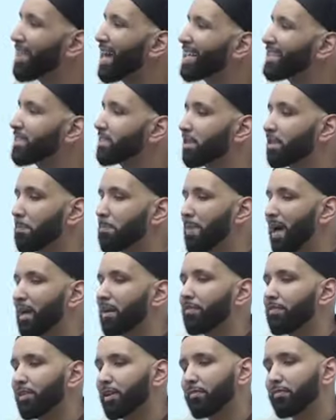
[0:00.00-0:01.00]
and that's to the
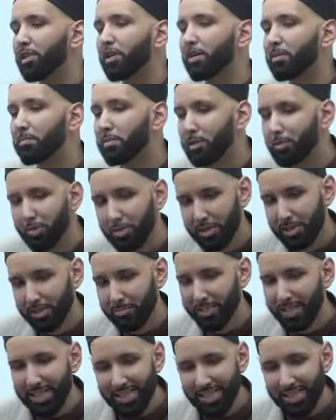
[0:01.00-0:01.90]
benefit of the community,